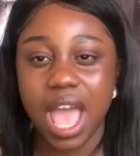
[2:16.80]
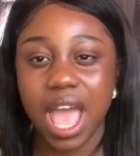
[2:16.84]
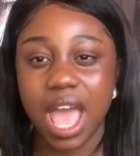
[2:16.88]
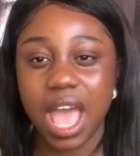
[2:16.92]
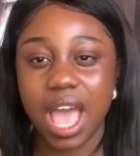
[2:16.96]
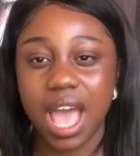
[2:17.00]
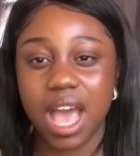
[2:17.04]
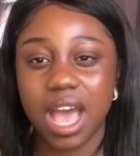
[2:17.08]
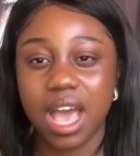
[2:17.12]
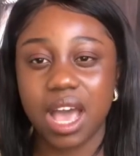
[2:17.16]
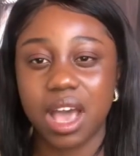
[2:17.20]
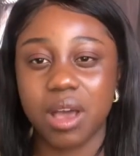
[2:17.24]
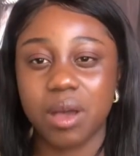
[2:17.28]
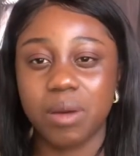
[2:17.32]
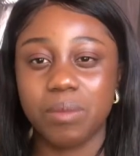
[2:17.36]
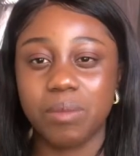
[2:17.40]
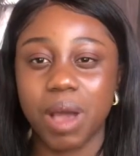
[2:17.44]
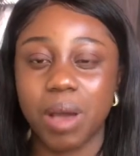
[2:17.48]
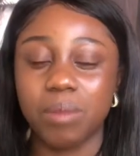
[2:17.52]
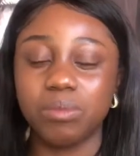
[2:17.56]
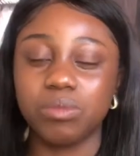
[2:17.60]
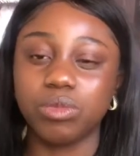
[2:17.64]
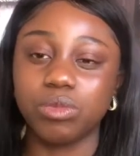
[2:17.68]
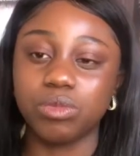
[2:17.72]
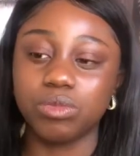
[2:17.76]

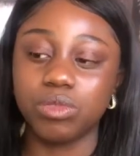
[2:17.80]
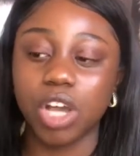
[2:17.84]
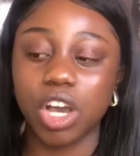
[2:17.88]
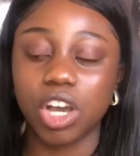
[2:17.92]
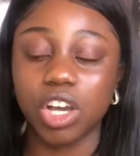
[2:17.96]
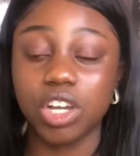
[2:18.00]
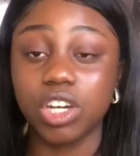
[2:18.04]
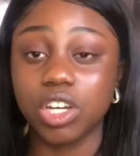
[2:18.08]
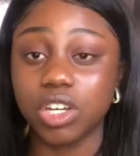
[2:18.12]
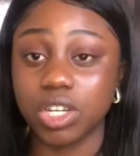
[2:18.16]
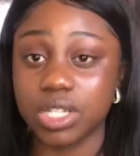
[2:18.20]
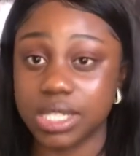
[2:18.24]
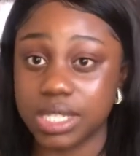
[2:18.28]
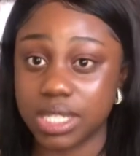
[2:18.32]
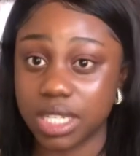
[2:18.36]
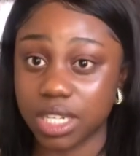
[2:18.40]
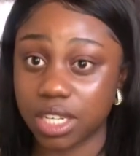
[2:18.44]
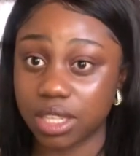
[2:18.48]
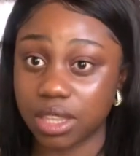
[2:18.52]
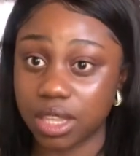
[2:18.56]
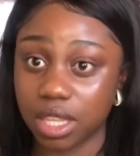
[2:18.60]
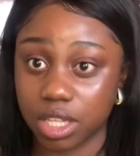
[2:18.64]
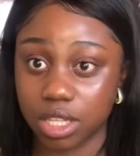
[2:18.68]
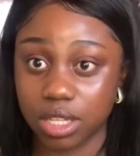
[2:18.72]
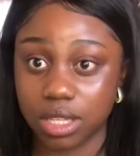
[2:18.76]
I'm not going to consider
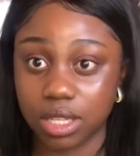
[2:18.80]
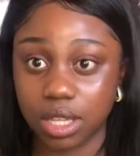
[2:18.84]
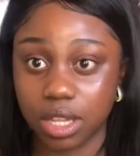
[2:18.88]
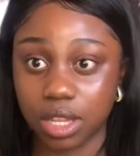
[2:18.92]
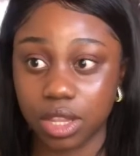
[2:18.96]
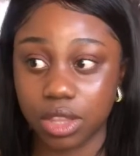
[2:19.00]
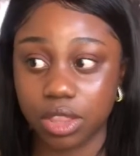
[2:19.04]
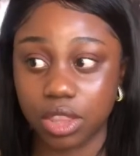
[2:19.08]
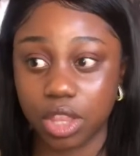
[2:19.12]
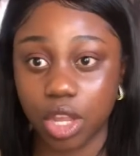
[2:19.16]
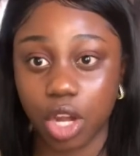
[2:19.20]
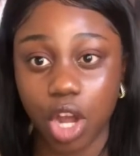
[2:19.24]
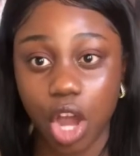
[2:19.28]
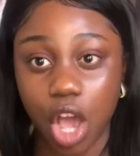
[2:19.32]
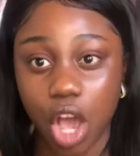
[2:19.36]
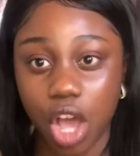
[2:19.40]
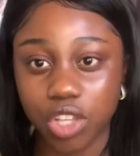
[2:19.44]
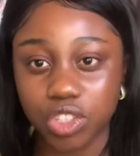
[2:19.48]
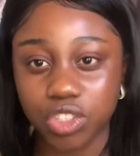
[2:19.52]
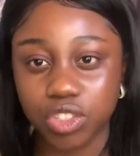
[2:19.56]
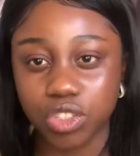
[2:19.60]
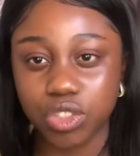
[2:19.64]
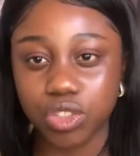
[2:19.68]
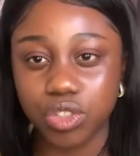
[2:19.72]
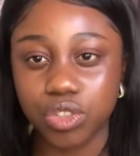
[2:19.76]
the
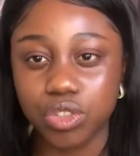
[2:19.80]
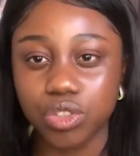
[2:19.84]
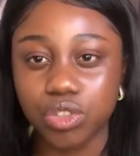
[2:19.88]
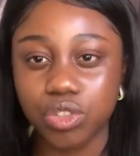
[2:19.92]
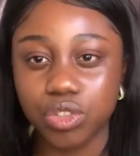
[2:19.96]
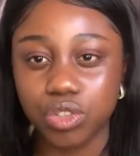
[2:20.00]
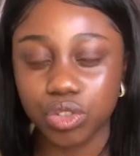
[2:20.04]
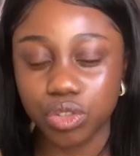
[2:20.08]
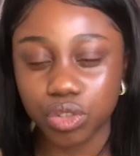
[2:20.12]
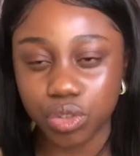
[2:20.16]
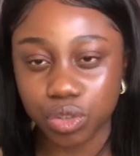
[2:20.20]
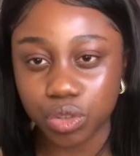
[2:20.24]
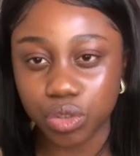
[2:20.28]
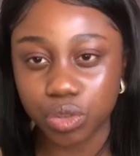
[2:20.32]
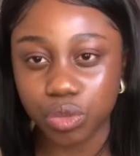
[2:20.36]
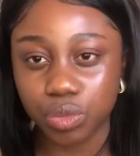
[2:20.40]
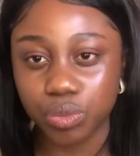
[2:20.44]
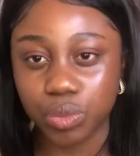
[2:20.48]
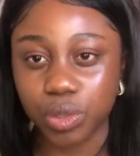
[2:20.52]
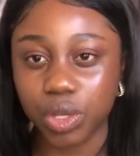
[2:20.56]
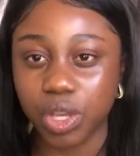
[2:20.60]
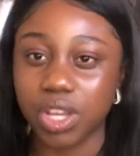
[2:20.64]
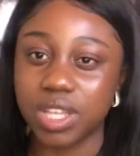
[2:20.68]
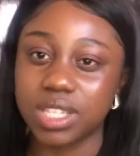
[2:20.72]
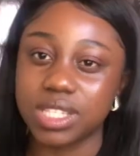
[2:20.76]
last 2
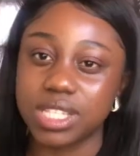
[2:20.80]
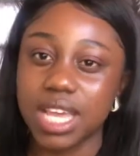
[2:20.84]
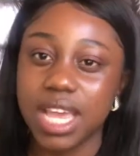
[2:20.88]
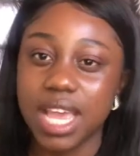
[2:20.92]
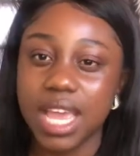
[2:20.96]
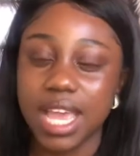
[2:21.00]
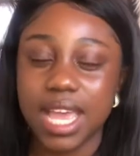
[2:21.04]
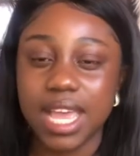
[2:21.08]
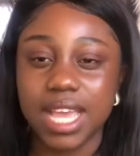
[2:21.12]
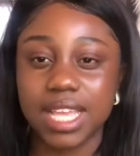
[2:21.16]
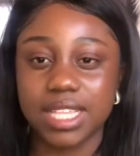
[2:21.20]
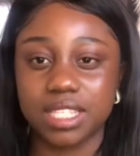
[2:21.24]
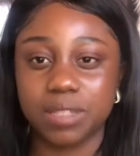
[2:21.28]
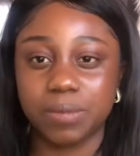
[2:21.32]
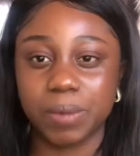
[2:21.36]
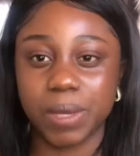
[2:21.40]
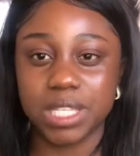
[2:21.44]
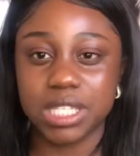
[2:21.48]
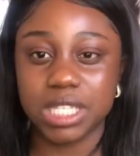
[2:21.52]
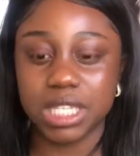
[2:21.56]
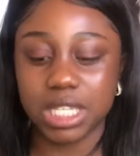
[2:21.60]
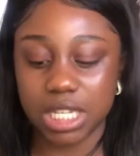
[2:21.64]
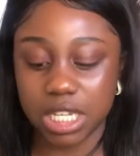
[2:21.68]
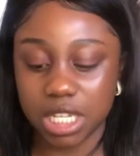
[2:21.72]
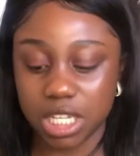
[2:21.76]
because it's
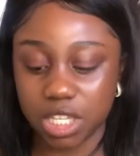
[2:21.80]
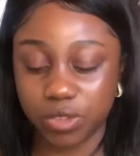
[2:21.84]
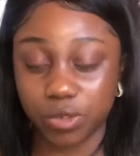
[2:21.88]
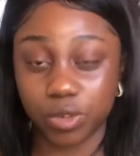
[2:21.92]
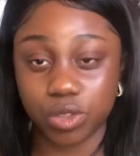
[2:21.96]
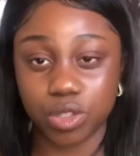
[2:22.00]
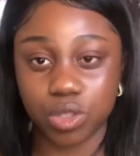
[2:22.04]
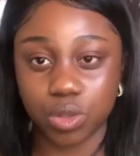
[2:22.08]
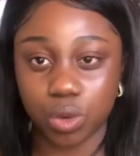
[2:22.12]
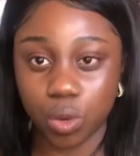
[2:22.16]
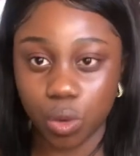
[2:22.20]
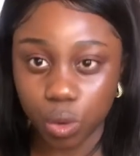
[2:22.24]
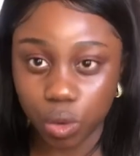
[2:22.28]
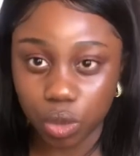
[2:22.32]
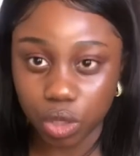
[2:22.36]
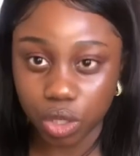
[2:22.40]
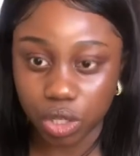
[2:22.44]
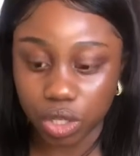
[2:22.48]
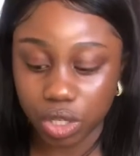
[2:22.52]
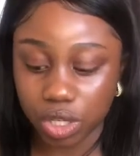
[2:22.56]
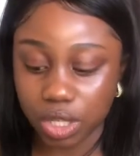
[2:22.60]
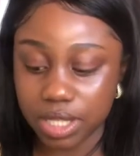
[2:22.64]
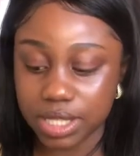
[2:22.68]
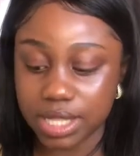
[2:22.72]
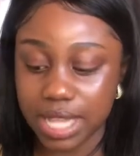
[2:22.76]
basically for tall
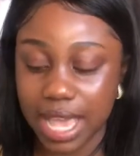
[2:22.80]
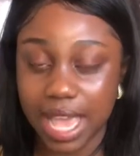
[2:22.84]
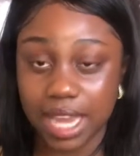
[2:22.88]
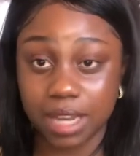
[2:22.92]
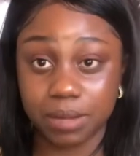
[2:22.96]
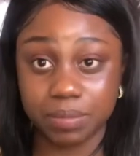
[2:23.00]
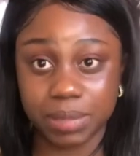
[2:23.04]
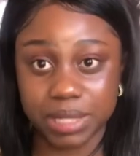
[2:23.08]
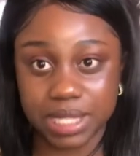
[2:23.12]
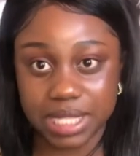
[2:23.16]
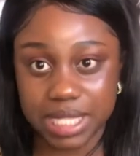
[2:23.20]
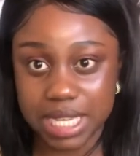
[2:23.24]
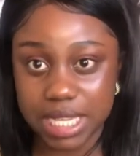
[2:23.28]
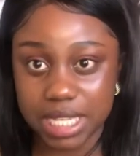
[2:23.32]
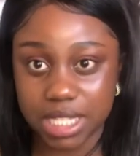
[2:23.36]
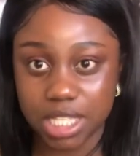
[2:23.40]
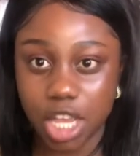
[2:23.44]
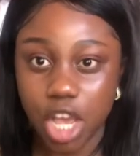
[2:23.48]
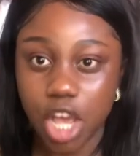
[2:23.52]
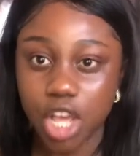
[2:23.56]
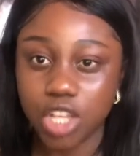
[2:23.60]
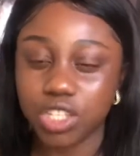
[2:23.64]
girls and petite.